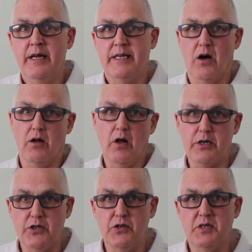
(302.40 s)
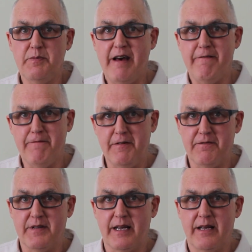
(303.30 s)
Now I like to use about
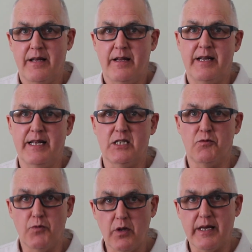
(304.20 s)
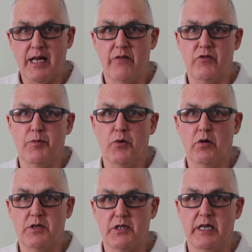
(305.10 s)
50. Now that's really
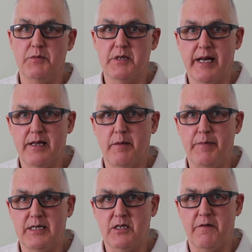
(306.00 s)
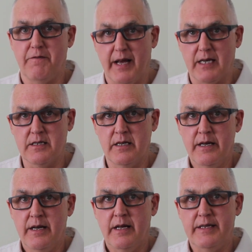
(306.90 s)
comfortable and seems to get the best effects.
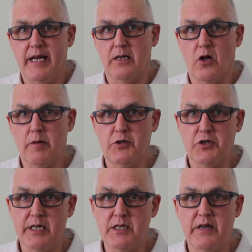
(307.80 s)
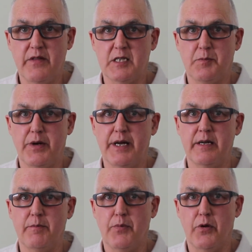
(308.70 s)
Now a lot of machines get their speed
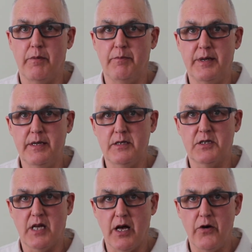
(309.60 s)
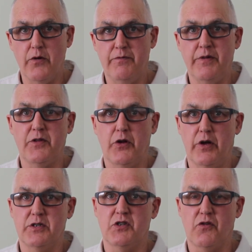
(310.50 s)
in per minute, so 50
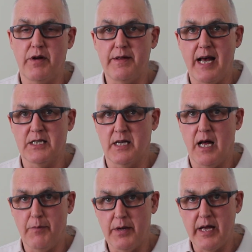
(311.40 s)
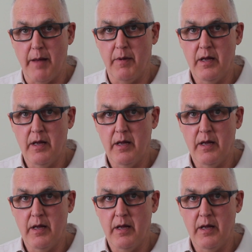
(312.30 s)
Hz is 3000 RPM.